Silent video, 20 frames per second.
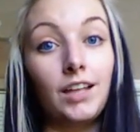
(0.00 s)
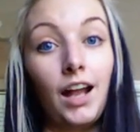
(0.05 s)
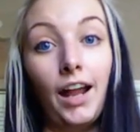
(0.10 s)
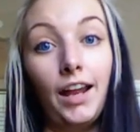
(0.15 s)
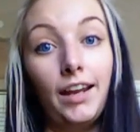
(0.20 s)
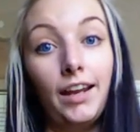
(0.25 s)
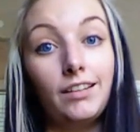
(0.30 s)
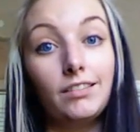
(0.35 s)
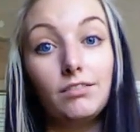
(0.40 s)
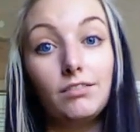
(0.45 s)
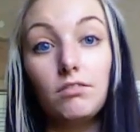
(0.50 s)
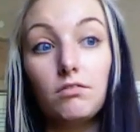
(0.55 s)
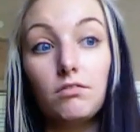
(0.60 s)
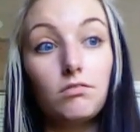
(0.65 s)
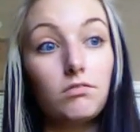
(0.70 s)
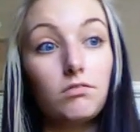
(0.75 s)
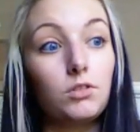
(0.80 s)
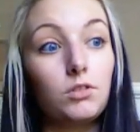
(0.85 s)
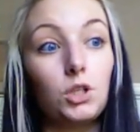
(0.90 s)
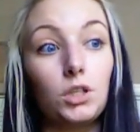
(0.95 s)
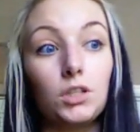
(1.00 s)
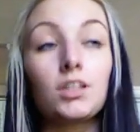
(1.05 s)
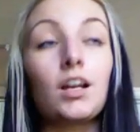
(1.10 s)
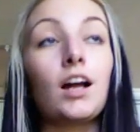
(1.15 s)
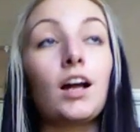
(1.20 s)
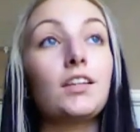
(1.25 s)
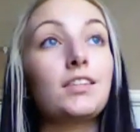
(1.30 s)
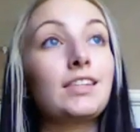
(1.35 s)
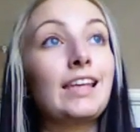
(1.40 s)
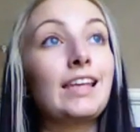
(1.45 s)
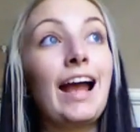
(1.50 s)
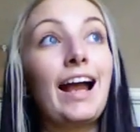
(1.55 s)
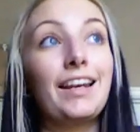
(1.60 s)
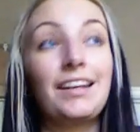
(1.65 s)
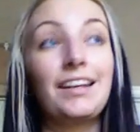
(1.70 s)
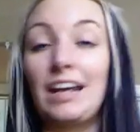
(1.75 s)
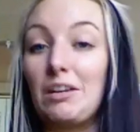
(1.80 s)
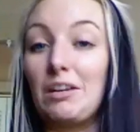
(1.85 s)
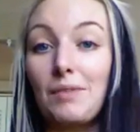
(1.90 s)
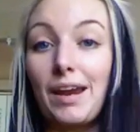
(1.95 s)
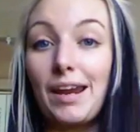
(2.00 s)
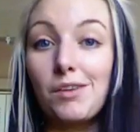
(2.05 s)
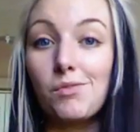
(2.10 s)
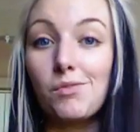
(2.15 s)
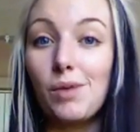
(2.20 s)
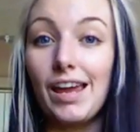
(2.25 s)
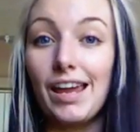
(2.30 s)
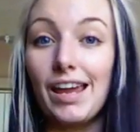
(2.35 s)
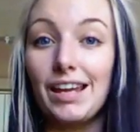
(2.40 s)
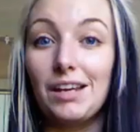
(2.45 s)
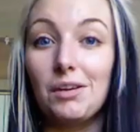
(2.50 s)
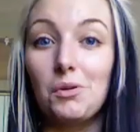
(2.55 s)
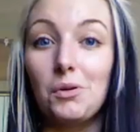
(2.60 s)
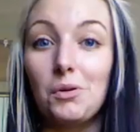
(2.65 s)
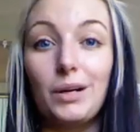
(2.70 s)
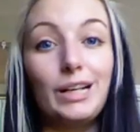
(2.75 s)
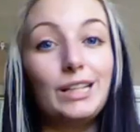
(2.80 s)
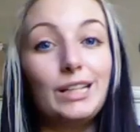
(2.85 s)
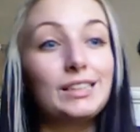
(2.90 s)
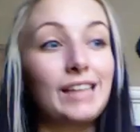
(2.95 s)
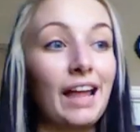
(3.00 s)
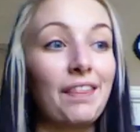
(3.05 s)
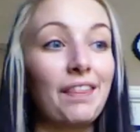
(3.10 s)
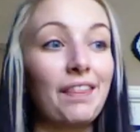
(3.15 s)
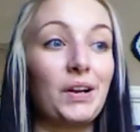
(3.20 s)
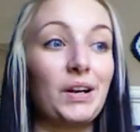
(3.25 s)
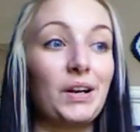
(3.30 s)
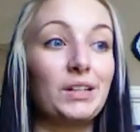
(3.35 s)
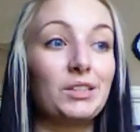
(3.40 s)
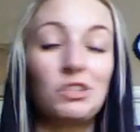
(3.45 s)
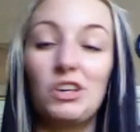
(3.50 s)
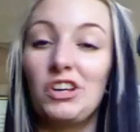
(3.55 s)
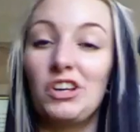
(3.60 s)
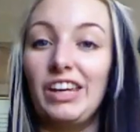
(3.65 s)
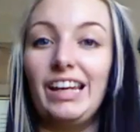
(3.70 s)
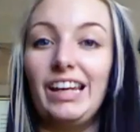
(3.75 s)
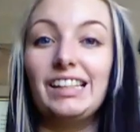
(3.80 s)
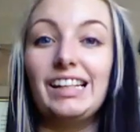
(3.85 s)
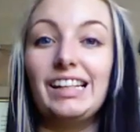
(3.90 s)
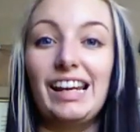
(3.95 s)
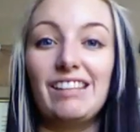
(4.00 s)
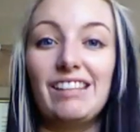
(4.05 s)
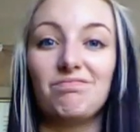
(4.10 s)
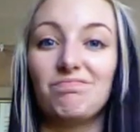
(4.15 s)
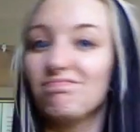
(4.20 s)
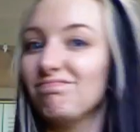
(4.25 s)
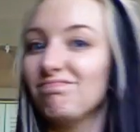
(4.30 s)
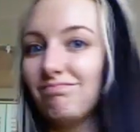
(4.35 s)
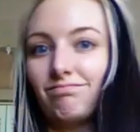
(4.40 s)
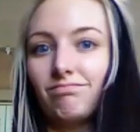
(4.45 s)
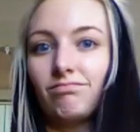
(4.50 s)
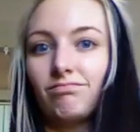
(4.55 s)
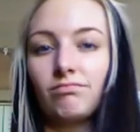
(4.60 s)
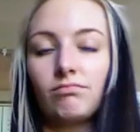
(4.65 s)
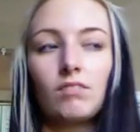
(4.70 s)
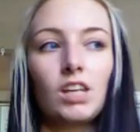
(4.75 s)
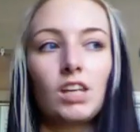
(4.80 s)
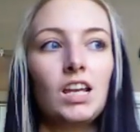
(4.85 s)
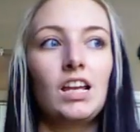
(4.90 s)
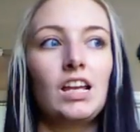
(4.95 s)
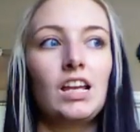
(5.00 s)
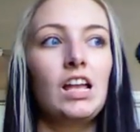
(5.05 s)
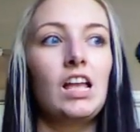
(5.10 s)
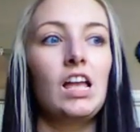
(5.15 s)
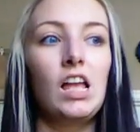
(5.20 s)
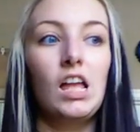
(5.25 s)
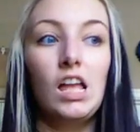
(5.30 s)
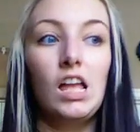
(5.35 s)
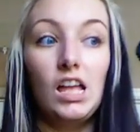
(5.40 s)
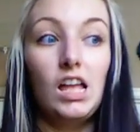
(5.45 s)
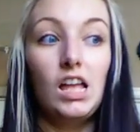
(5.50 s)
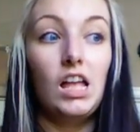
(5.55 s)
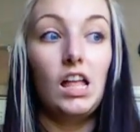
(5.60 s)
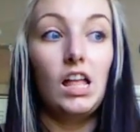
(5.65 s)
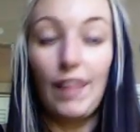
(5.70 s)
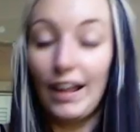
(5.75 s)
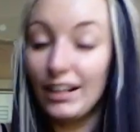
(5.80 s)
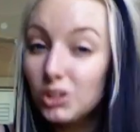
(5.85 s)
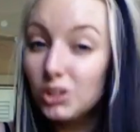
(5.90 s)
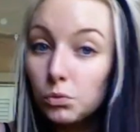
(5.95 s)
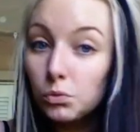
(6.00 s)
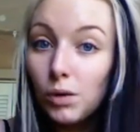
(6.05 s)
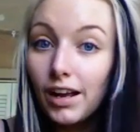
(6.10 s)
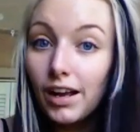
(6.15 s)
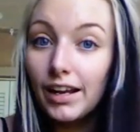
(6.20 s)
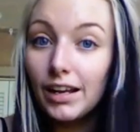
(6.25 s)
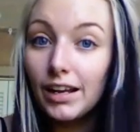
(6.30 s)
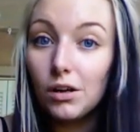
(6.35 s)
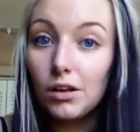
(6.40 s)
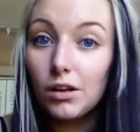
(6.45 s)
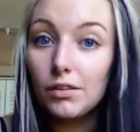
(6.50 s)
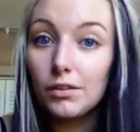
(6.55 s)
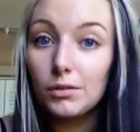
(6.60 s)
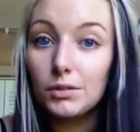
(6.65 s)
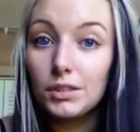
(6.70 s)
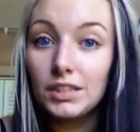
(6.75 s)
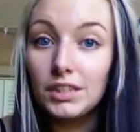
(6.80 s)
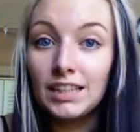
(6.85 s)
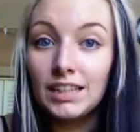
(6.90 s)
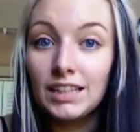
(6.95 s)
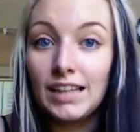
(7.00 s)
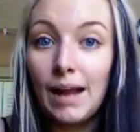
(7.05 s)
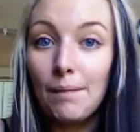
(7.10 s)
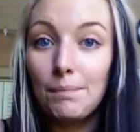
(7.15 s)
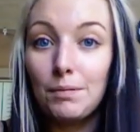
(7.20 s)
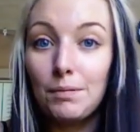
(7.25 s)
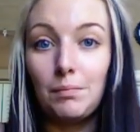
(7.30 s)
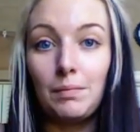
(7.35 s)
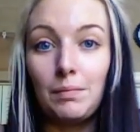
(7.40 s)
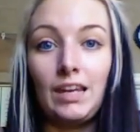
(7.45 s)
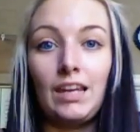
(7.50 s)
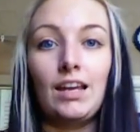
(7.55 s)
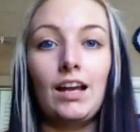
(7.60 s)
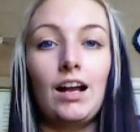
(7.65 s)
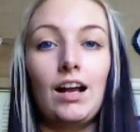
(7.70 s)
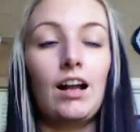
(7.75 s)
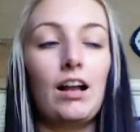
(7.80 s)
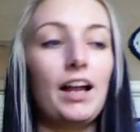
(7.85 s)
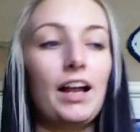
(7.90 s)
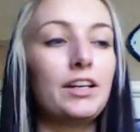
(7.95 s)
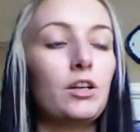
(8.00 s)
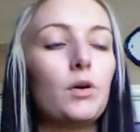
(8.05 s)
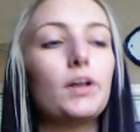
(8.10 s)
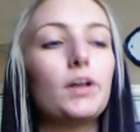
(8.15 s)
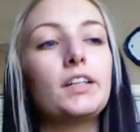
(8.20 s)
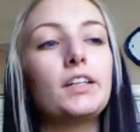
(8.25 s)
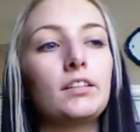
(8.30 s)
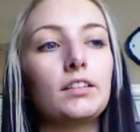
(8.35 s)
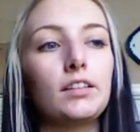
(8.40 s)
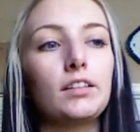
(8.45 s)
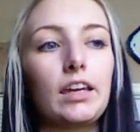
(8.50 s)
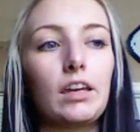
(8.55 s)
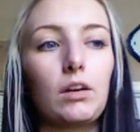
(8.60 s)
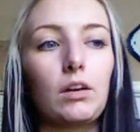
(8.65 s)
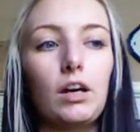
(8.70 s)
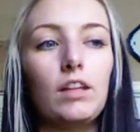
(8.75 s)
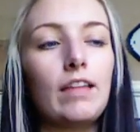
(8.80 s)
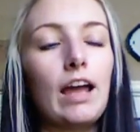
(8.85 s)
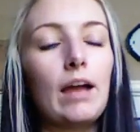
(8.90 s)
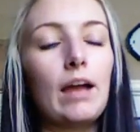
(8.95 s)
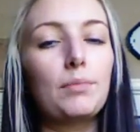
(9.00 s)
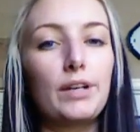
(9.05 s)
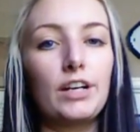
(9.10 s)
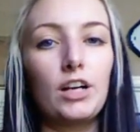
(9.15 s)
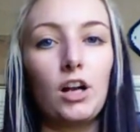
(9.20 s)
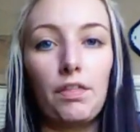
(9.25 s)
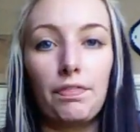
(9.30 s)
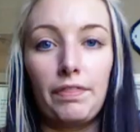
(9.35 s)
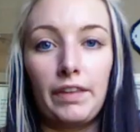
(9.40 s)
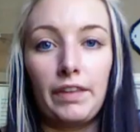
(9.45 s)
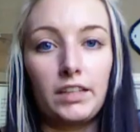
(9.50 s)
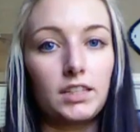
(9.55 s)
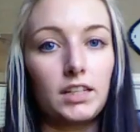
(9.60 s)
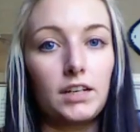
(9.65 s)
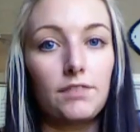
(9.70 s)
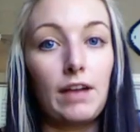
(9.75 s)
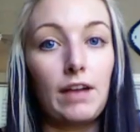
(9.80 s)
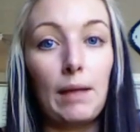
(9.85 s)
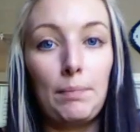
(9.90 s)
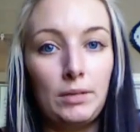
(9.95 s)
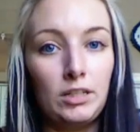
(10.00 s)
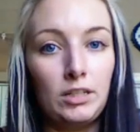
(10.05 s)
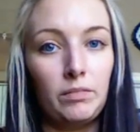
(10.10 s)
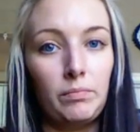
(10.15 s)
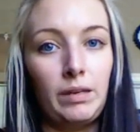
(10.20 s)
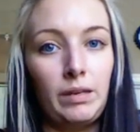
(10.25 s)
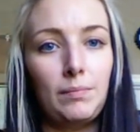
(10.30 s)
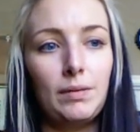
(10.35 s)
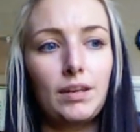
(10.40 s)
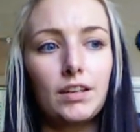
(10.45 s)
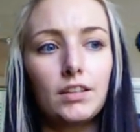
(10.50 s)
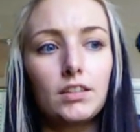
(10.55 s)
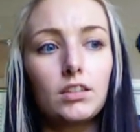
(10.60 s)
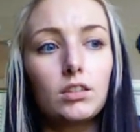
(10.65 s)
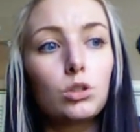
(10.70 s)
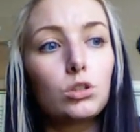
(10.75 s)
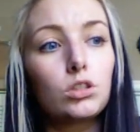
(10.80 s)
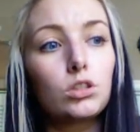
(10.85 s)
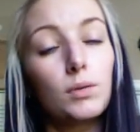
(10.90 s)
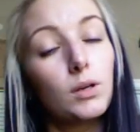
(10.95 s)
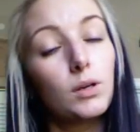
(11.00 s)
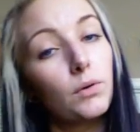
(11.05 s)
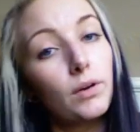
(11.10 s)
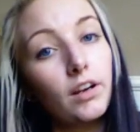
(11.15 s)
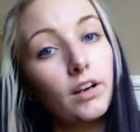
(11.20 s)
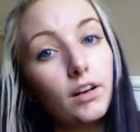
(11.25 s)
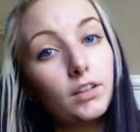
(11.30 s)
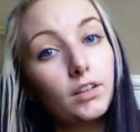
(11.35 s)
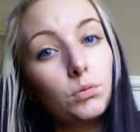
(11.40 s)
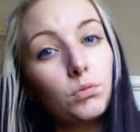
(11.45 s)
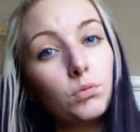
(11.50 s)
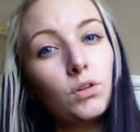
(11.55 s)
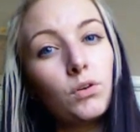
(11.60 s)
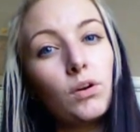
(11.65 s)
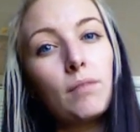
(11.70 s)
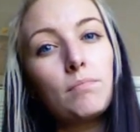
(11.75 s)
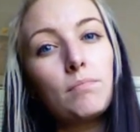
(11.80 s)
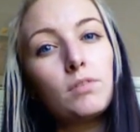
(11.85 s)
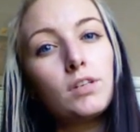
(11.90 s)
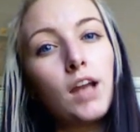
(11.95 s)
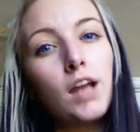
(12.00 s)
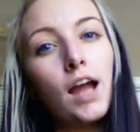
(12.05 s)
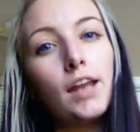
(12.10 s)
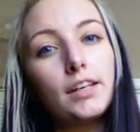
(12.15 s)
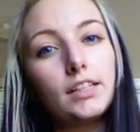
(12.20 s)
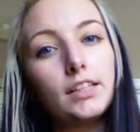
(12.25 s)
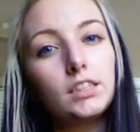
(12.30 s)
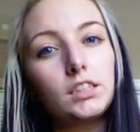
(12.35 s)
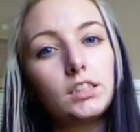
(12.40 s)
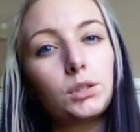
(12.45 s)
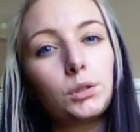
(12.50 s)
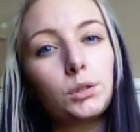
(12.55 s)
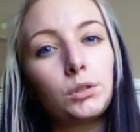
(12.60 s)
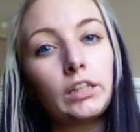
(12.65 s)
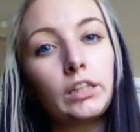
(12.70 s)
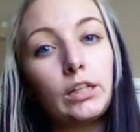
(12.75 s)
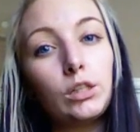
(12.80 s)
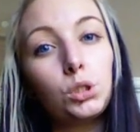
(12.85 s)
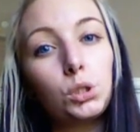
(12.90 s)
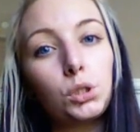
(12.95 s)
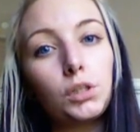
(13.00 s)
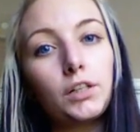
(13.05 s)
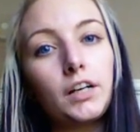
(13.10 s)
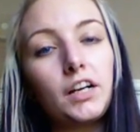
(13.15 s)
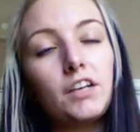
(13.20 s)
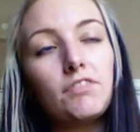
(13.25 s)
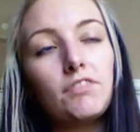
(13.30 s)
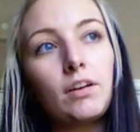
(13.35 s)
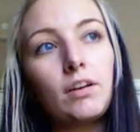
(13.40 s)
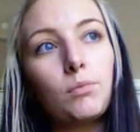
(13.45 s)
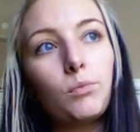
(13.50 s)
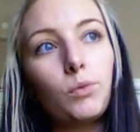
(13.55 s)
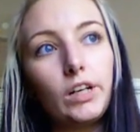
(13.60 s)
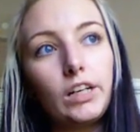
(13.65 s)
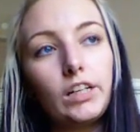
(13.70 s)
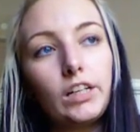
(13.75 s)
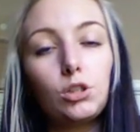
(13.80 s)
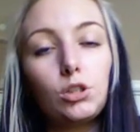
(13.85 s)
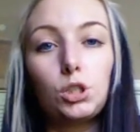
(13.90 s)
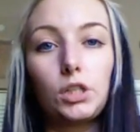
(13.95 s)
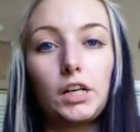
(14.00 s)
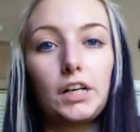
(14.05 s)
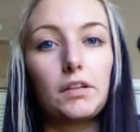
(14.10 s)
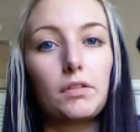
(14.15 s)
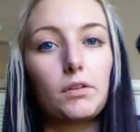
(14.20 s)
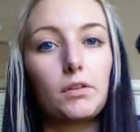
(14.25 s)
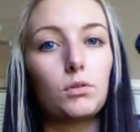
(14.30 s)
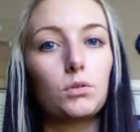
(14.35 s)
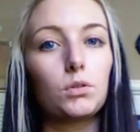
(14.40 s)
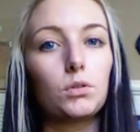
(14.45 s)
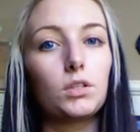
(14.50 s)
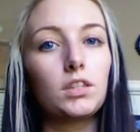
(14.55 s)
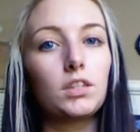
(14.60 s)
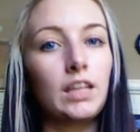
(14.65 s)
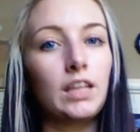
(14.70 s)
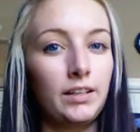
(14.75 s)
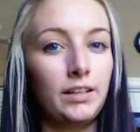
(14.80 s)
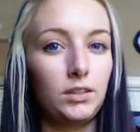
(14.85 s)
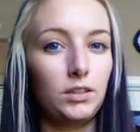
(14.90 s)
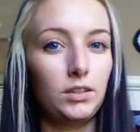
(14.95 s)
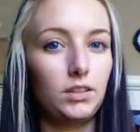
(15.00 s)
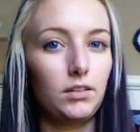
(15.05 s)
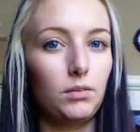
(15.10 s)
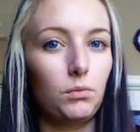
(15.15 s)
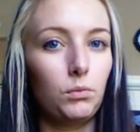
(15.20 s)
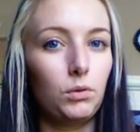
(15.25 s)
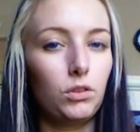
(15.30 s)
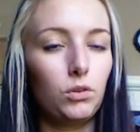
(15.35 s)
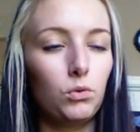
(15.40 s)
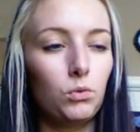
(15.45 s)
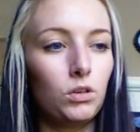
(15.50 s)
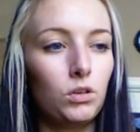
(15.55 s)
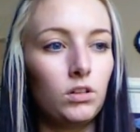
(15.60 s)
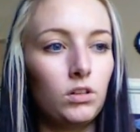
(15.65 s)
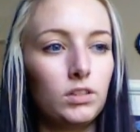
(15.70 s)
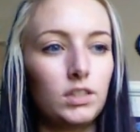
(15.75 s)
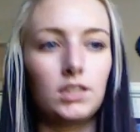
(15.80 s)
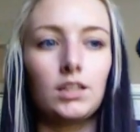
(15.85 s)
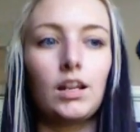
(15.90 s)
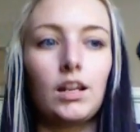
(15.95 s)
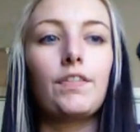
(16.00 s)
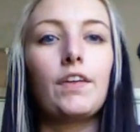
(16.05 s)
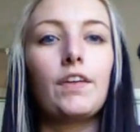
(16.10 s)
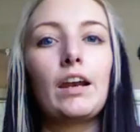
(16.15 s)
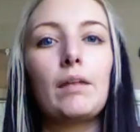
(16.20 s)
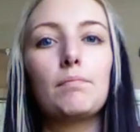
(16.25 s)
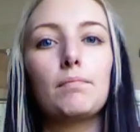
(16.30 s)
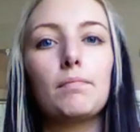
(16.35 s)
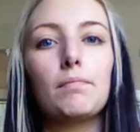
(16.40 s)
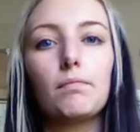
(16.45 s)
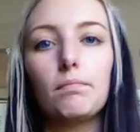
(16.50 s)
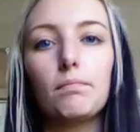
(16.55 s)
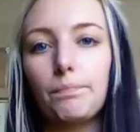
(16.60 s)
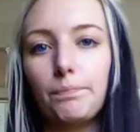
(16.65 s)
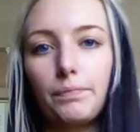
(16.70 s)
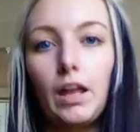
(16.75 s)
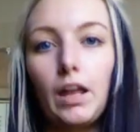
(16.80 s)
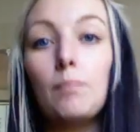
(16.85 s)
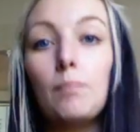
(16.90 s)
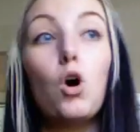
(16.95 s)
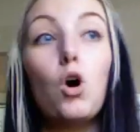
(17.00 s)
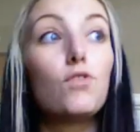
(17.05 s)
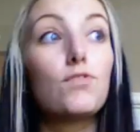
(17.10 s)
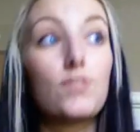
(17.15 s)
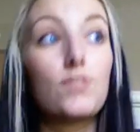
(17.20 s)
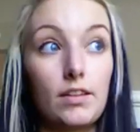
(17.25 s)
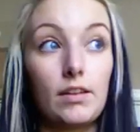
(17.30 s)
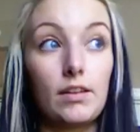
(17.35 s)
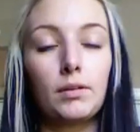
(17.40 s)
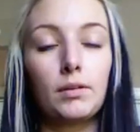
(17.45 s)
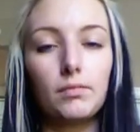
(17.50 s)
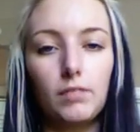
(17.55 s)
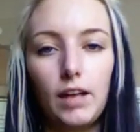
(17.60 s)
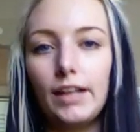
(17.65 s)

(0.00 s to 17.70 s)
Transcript: I just got sad and I ran away, or I sat there and took it, and that's why all those things happened to me. I know I didn't like elaborate on things that have happened to me because, to be quite honest with you, I'm not necessarily sure if I'm ready to share those things with the world. It's not that I'm over them.